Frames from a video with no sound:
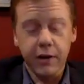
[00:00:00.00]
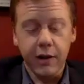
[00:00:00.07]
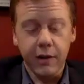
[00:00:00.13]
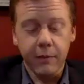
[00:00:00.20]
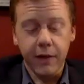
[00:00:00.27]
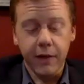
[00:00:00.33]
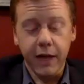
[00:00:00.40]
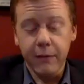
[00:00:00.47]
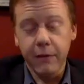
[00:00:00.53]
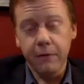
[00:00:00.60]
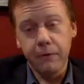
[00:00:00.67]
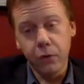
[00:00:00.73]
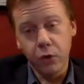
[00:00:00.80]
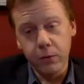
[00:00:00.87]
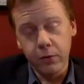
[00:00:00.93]
I am a
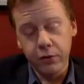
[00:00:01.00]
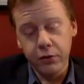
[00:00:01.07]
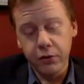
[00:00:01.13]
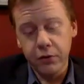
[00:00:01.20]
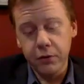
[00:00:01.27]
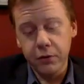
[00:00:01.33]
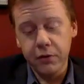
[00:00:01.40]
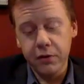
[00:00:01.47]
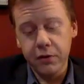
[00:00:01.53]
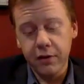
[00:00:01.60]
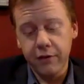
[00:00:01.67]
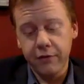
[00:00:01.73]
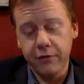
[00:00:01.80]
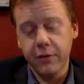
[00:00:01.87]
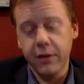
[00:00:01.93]
former student
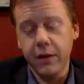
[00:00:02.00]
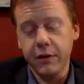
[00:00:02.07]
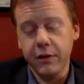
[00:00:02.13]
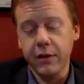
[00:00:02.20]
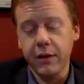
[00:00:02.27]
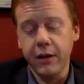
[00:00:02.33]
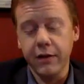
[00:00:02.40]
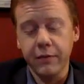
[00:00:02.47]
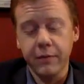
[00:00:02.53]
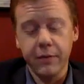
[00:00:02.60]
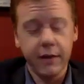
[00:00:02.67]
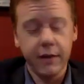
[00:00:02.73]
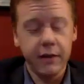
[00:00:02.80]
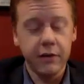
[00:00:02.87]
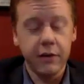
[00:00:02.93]
of Dr.
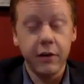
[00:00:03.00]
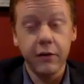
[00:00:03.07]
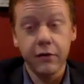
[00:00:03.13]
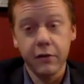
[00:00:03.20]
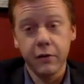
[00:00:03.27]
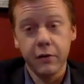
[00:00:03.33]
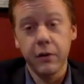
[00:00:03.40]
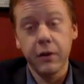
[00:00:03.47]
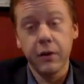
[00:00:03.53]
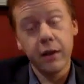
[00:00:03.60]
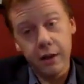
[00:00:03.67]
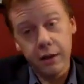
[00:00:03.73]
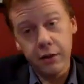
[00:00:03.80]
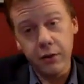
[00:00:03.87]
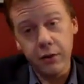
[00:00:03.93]
Kaufman, and he's also
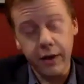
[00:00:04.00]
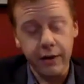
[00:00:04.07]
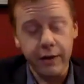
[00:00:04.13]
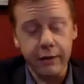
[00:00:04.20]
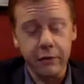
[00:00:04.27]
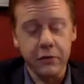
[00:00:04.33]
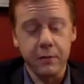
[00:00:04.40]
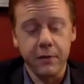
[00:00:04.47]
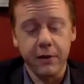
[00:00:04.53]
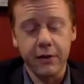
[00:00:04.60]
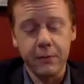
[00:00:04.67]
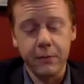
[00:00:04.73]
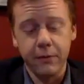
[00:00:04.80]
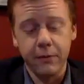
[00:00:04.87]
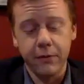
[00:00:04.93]
indirectly
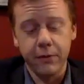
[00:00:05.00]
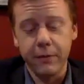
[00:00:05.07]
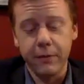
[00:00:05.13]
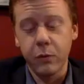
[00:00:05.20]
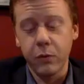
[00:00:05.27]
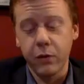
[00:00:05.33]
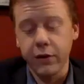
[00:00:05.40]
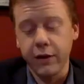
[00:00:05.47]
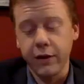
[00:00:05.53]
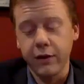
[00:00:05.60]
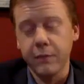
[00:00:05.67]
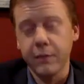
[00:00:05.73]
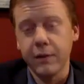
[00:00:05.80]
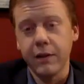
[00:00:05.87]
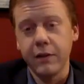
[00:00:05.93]
responsible for me working at
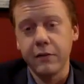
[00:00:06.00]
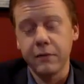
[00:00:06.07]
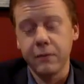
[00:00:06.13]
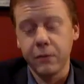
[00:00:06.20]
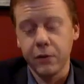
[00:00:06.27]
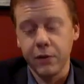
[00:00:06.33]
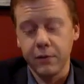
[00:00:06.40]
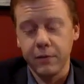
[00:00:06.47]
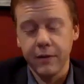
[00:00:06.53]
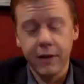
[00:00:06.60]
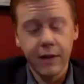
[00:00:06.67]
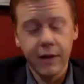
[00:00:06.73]
the Middle East Forum.